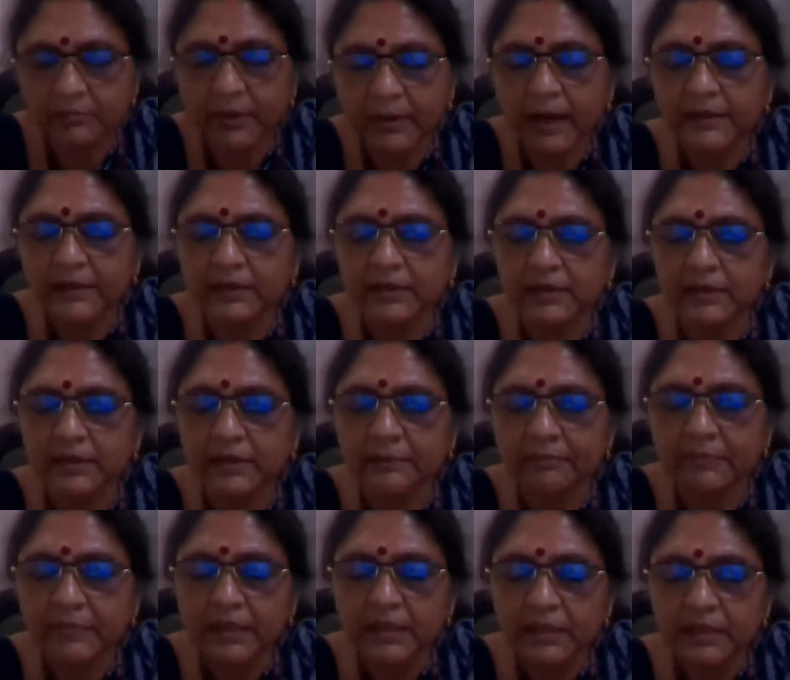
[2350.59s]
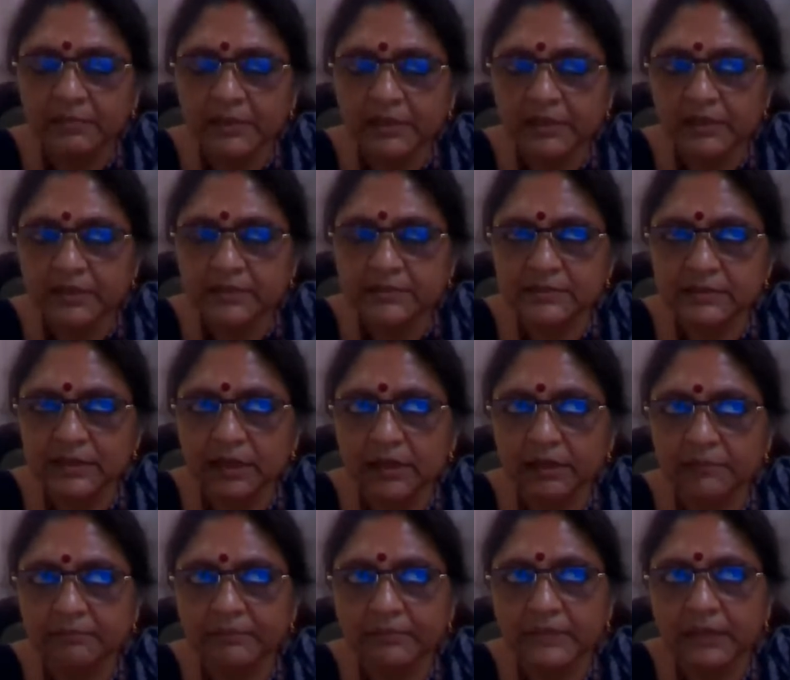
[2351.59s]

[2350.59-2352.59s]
but um, because uh,